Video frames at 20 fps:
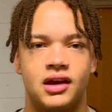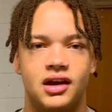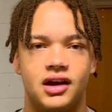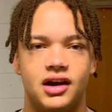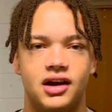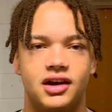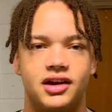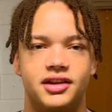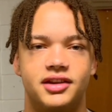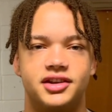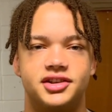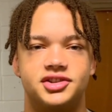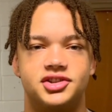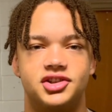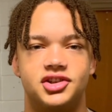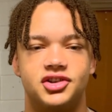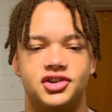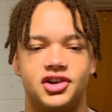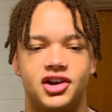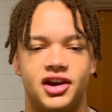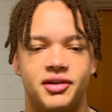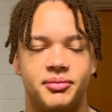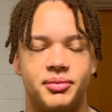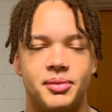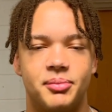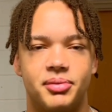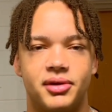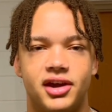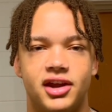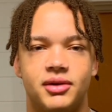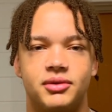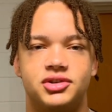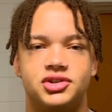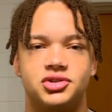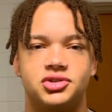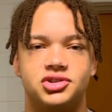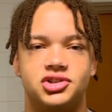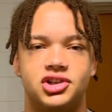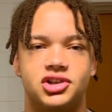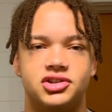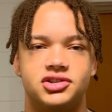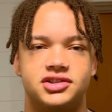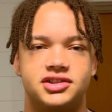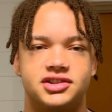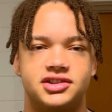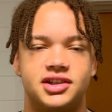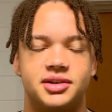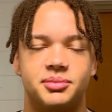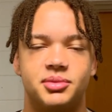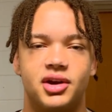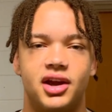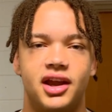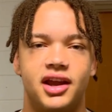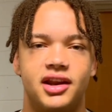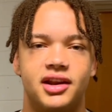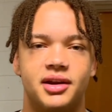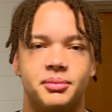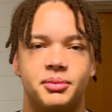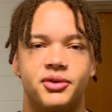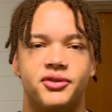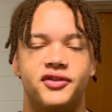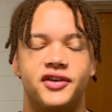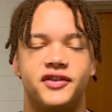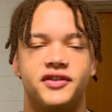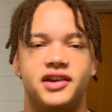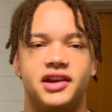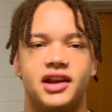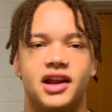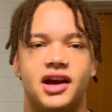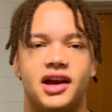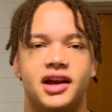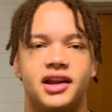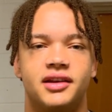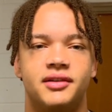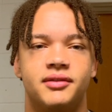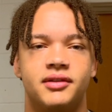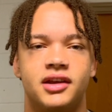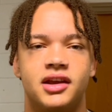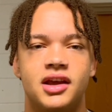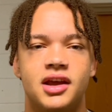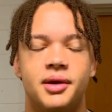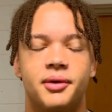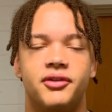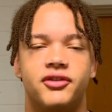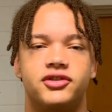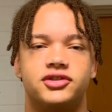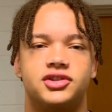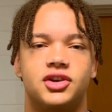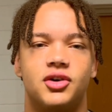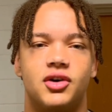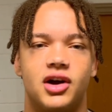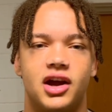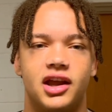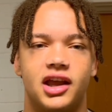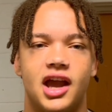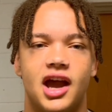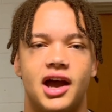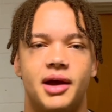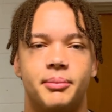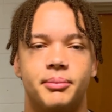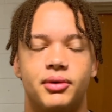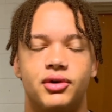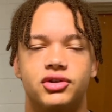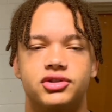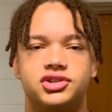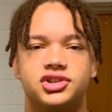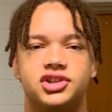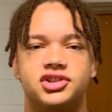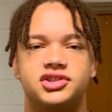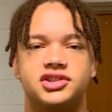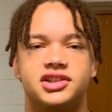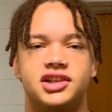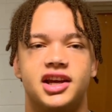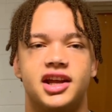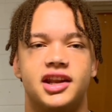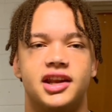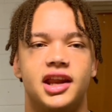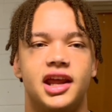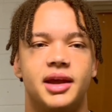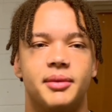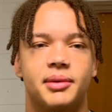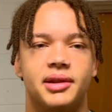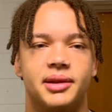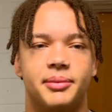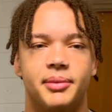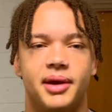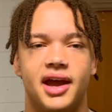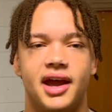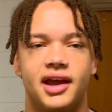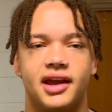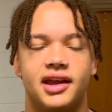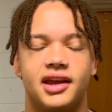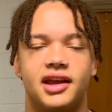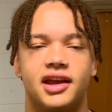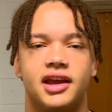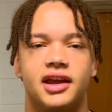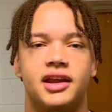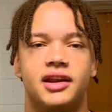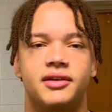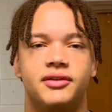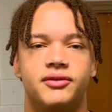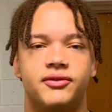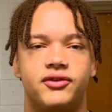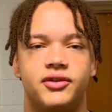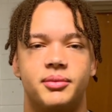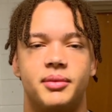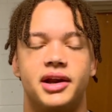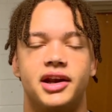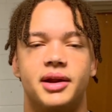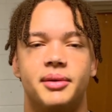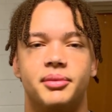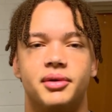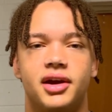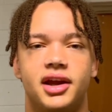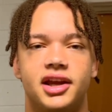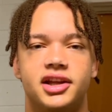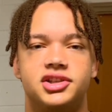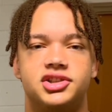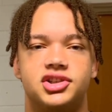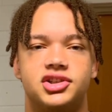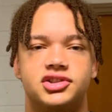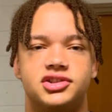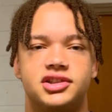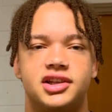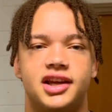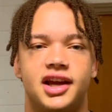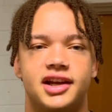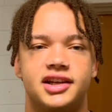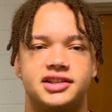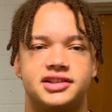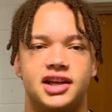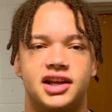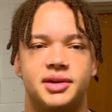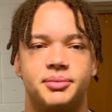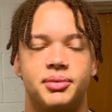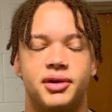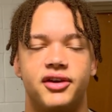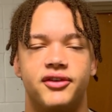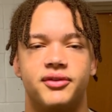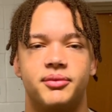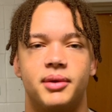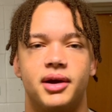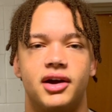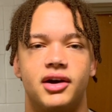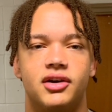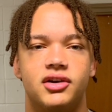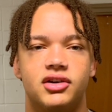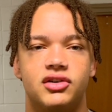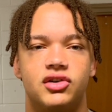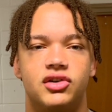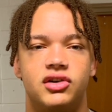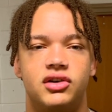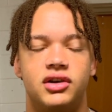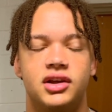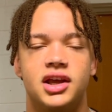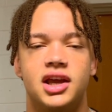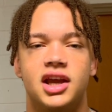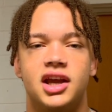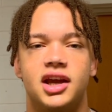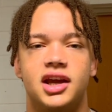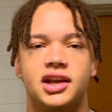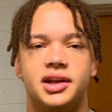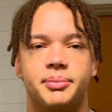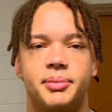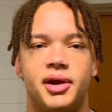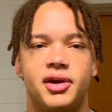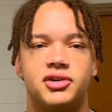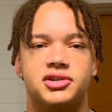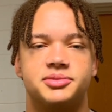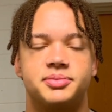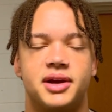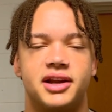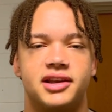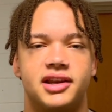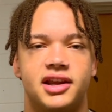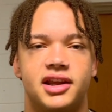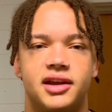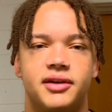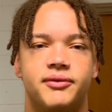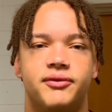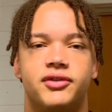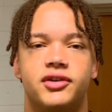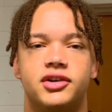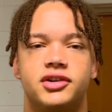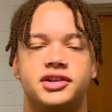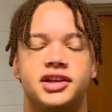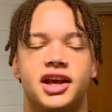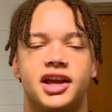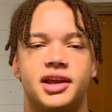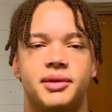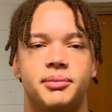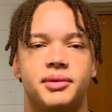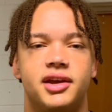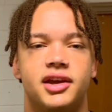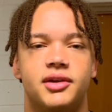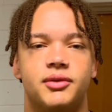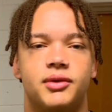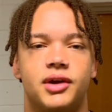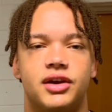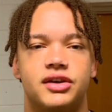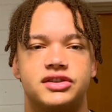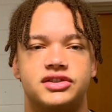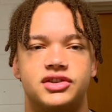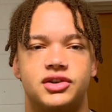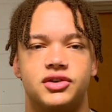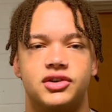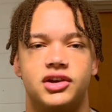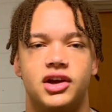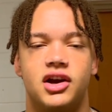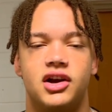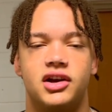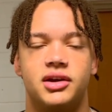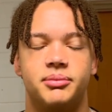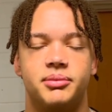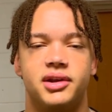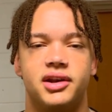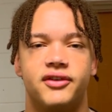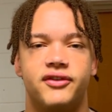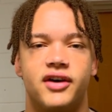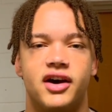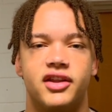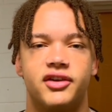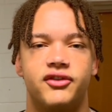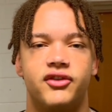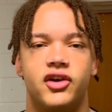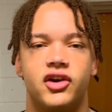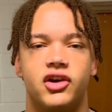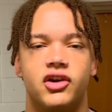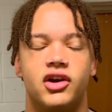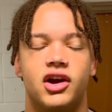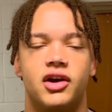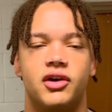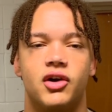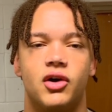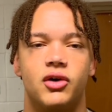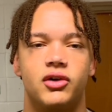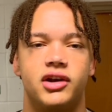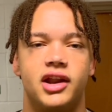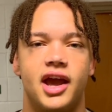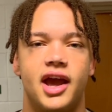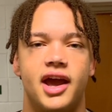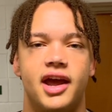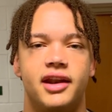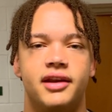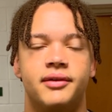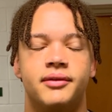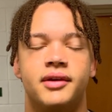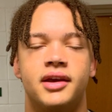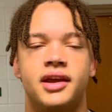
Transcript: Uh, this year I've been playing with two jerseys, number eight, number 59. So I got both jerseys to get a name on the back. And for my number eight jersey, I decided to play for my uncle and to pay respect to him for taking me in when I was so young and being a father figure, I wrote dad.